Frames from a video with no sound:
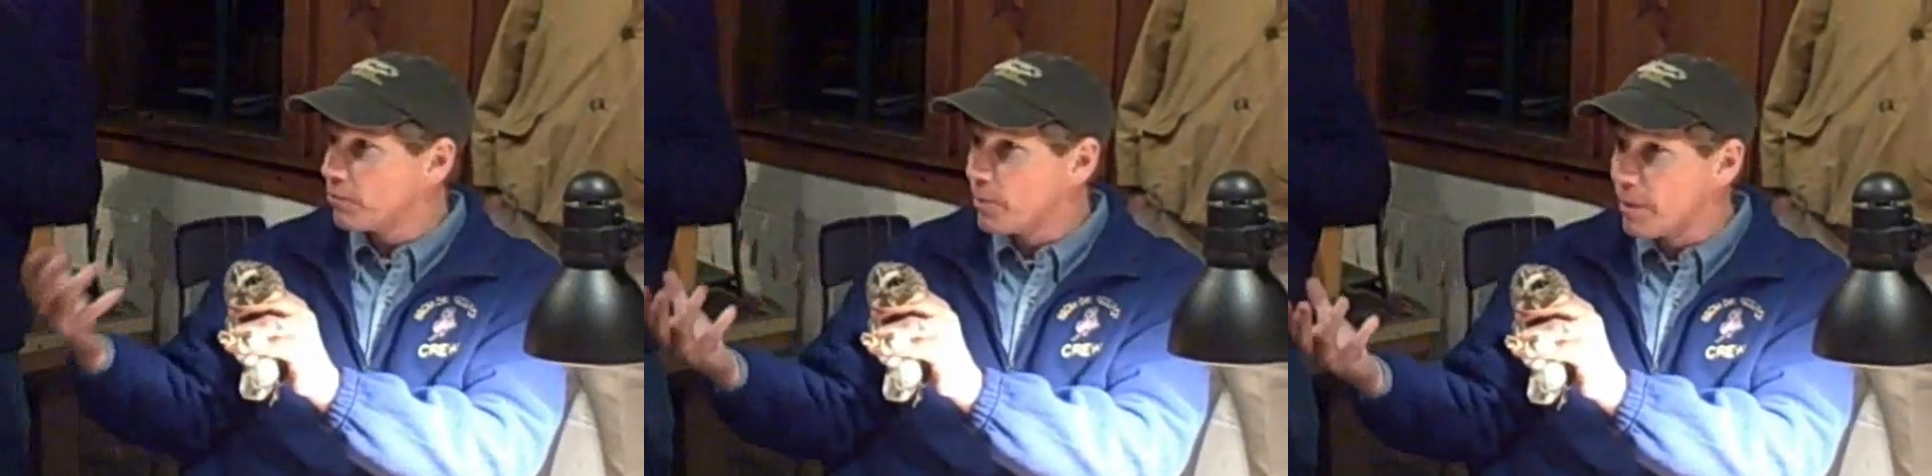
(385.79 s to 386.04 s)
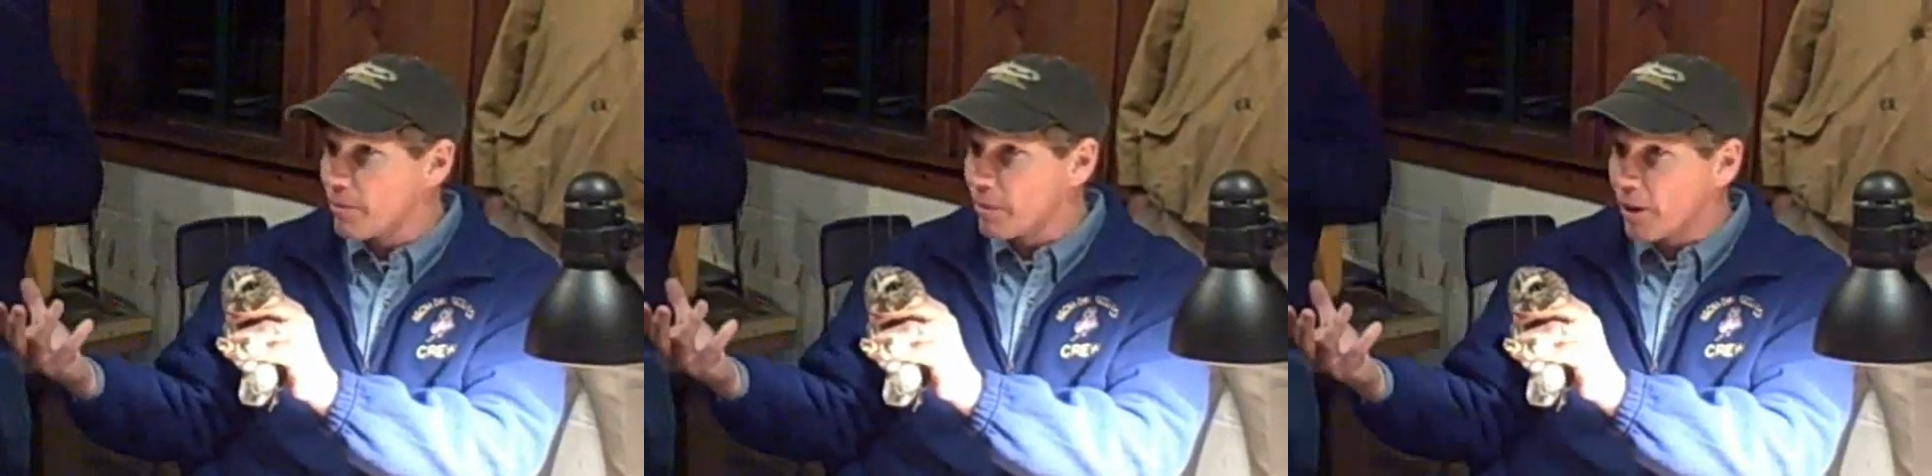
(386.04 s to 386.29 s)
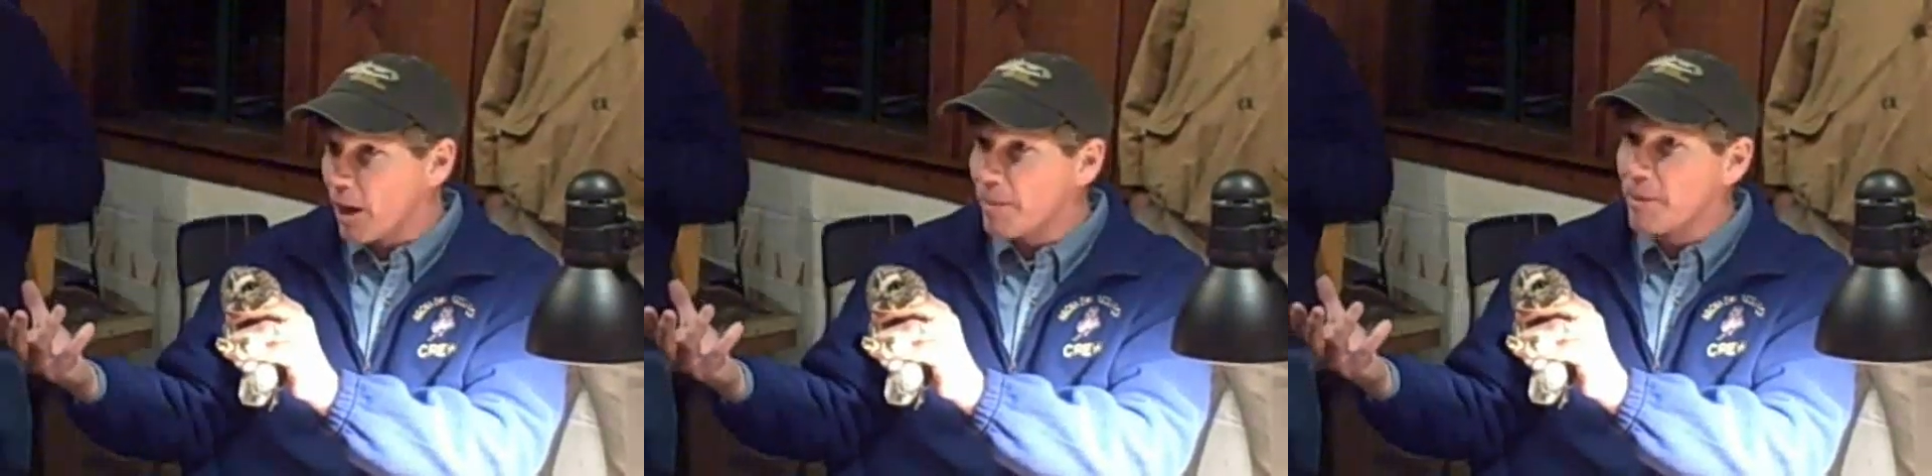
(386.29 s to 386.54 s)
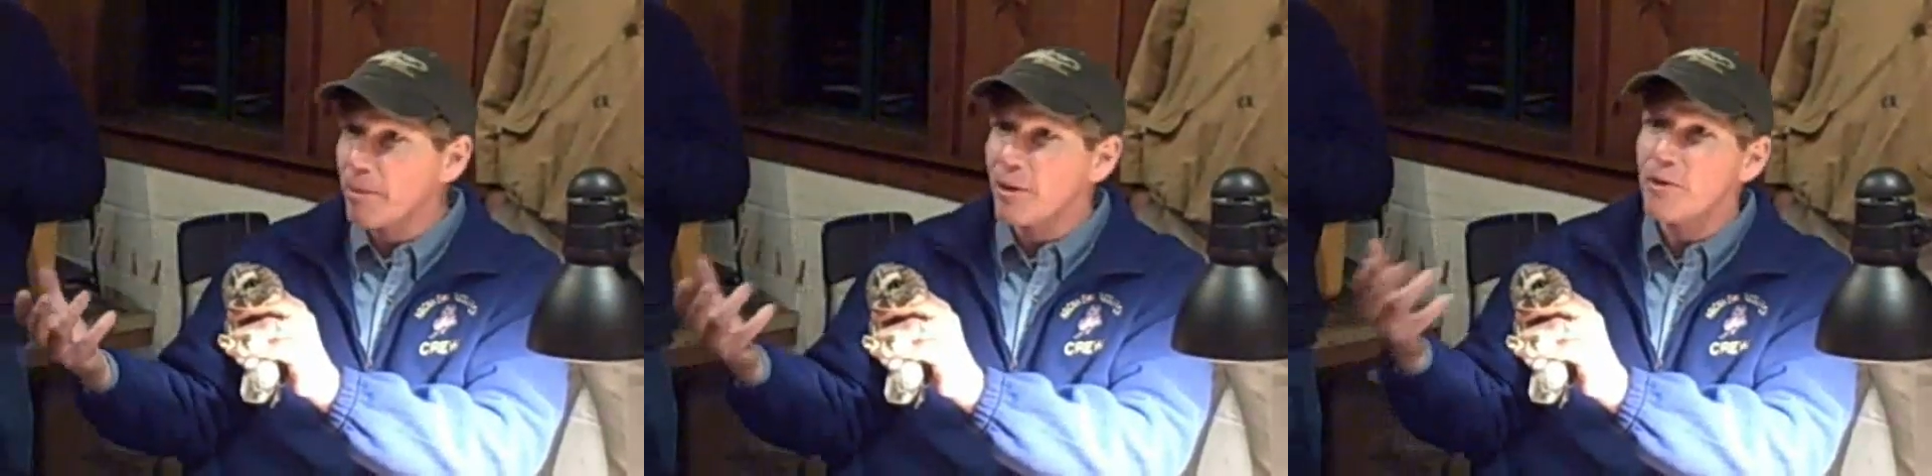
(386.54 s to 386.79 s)
ruby-throated
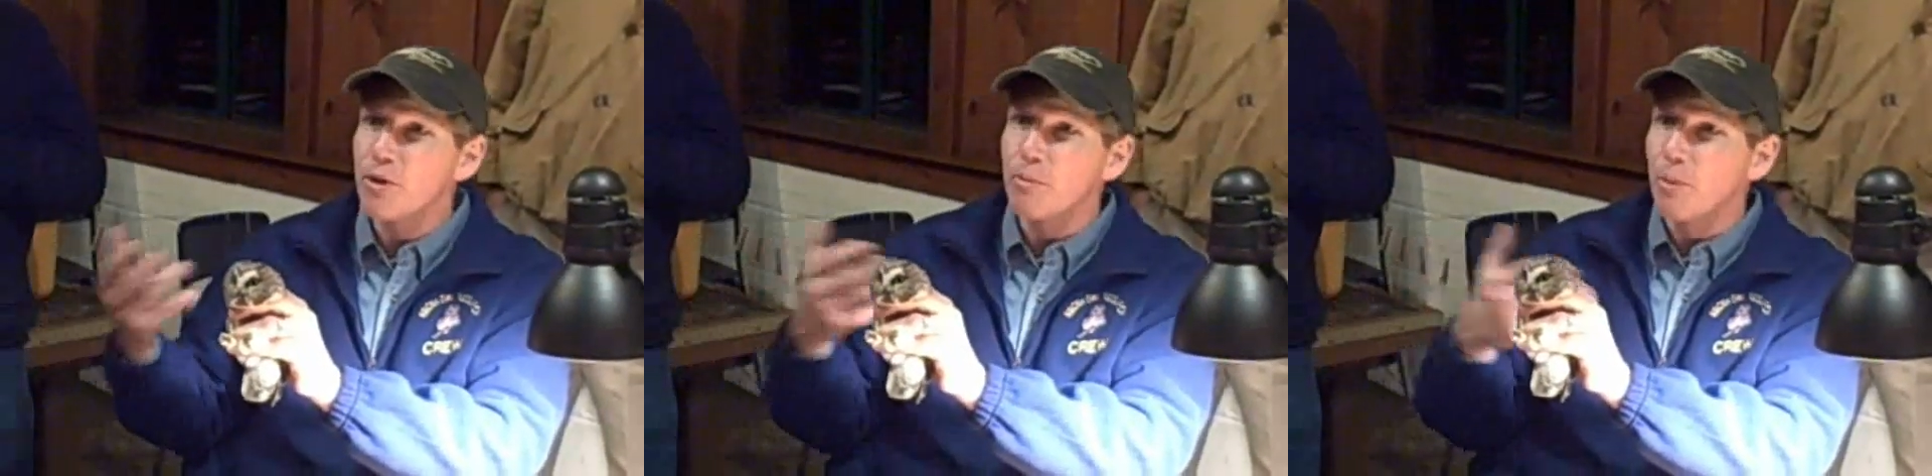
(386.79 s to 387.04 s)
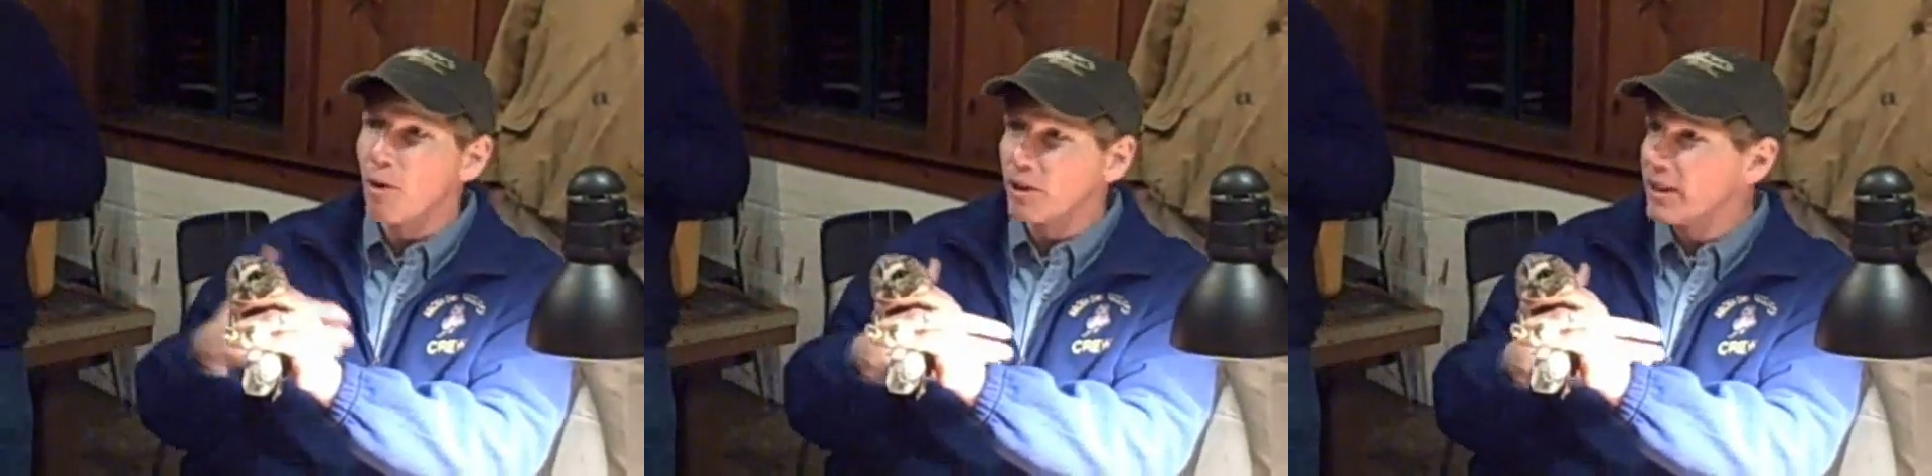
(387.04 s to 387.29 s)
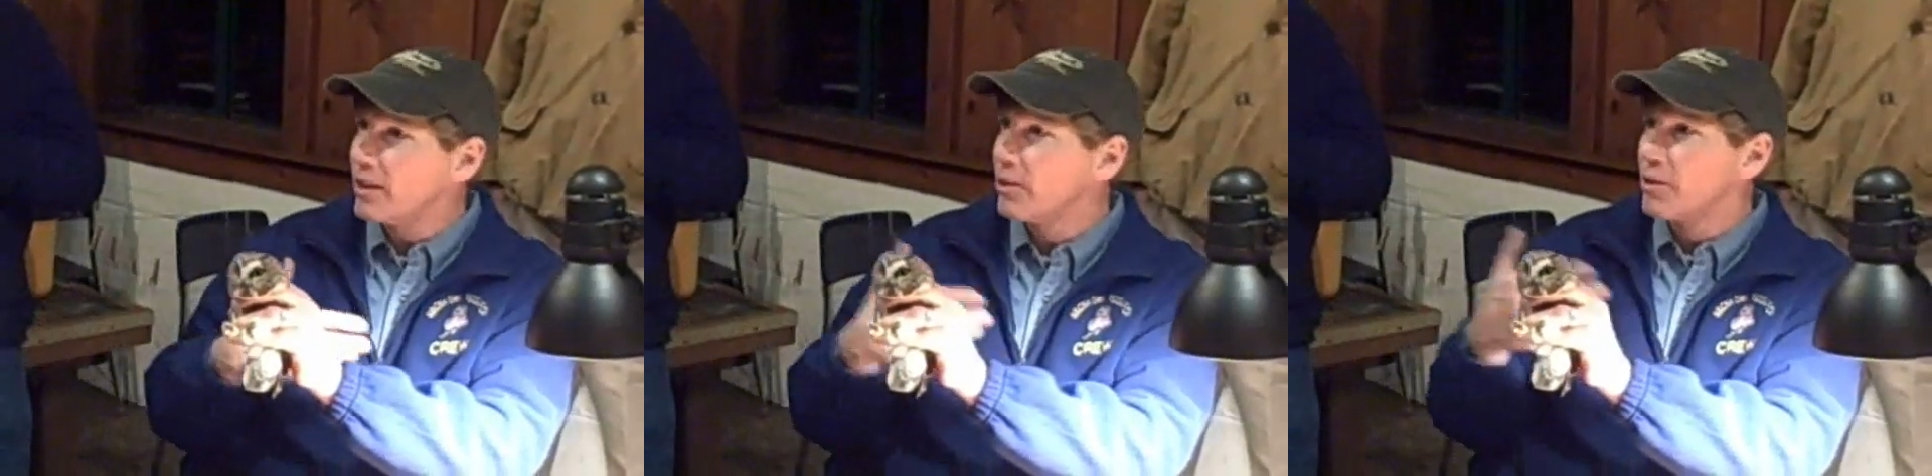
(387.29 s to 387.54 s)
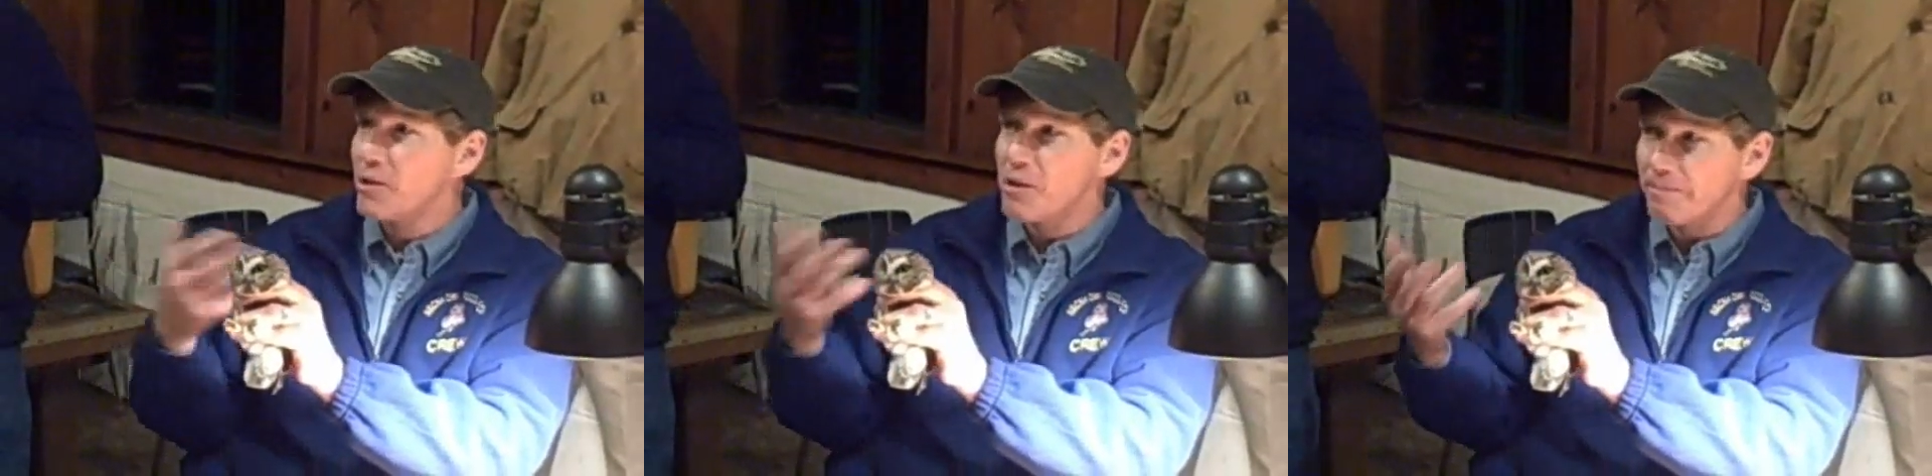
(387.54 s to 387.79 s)
hummingbirds or bald
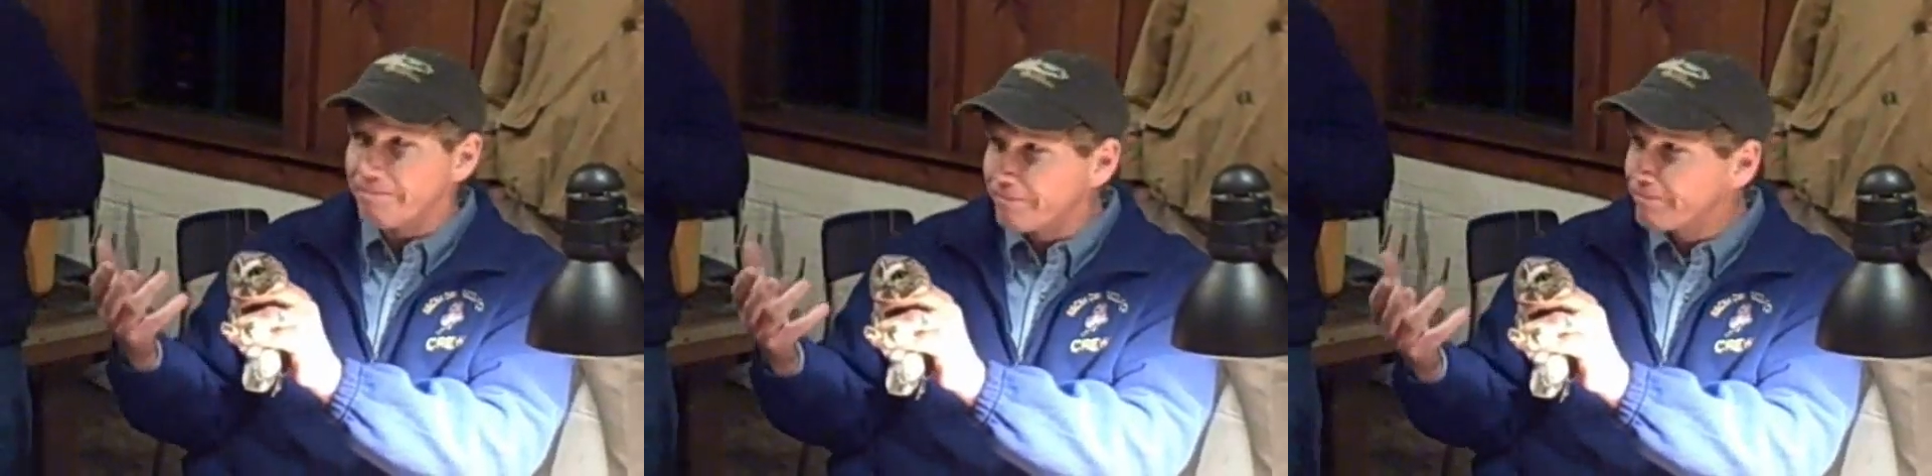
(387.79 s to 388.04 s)
eagles.